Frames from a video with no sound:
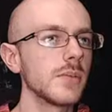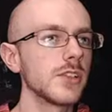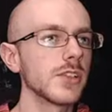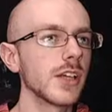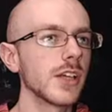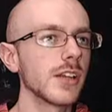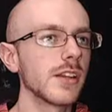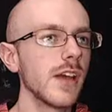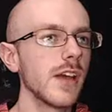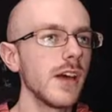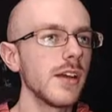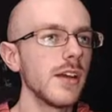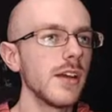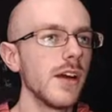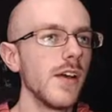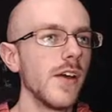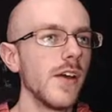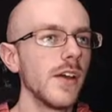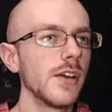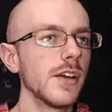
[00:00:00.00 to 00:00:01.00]
just like that.
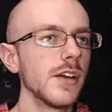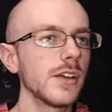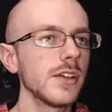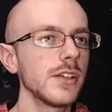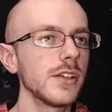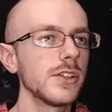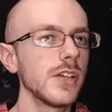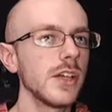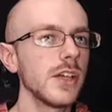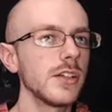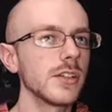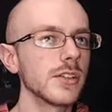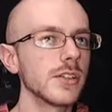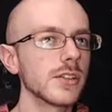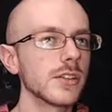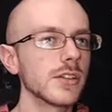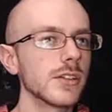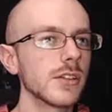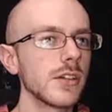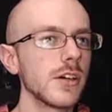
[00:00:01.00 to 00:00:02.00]
Nothing
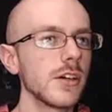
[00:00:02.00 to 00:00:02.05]
changes,